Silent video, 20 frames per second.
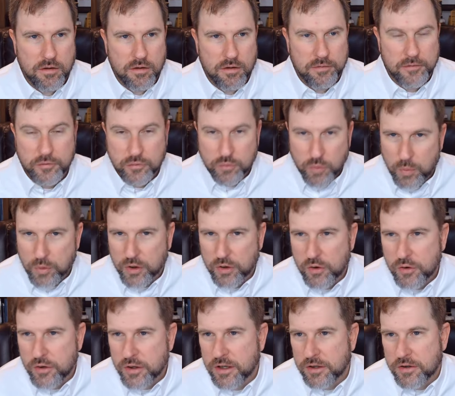This is what we're going
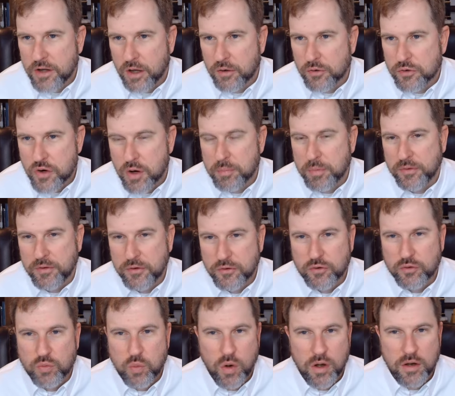to do to get Donald Trump, and this
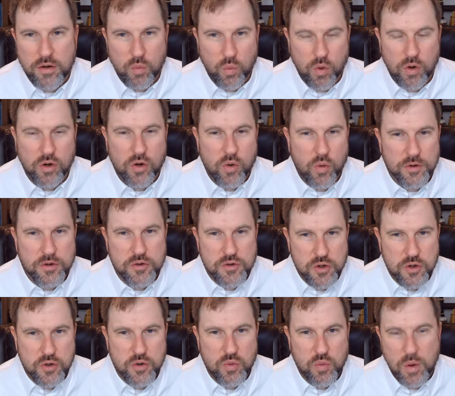is what we're going to
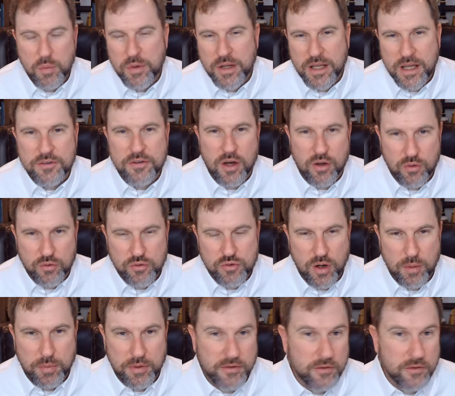do when we get Donald Trump,